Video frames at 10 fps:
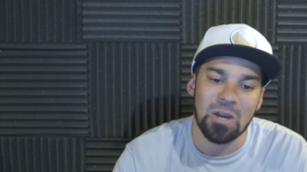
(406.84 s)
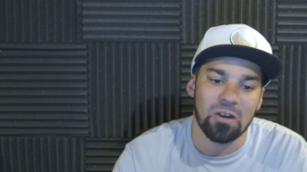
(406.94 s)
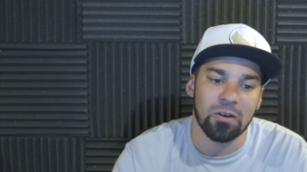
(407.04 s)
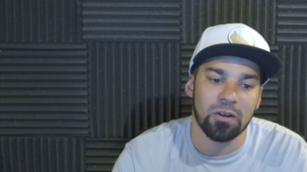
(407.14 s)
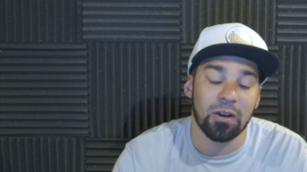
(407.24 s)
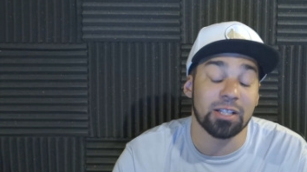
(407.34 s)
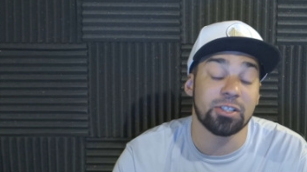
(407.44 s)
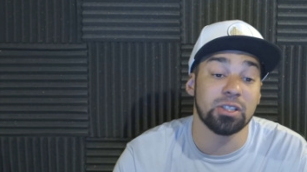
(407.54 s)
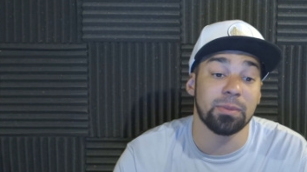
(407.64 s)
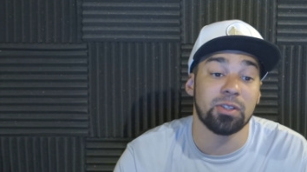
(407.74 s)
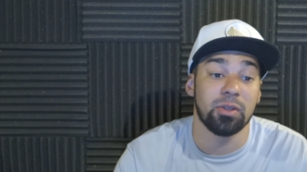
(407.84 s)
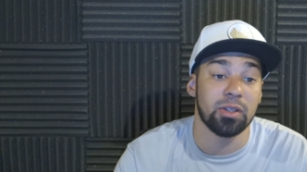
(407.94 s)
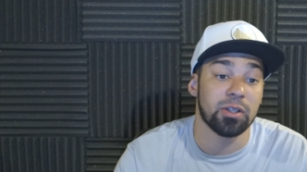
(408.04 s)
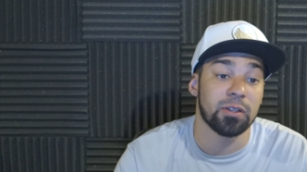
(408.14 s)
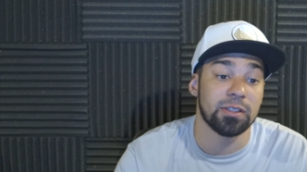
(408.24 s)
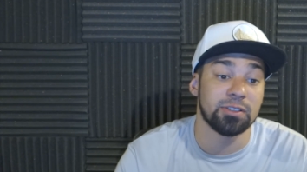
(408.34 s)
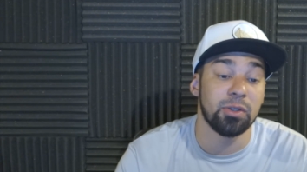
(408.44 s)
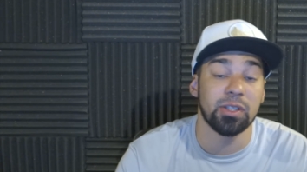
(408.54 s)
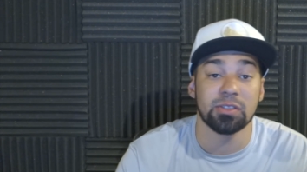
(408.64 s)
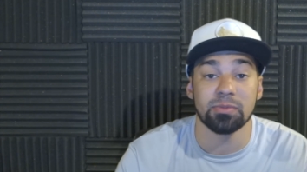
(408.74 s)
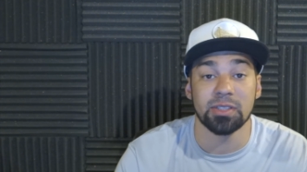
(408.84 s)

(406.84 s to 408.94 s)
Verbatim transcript: or excuse me, two year. It's two years from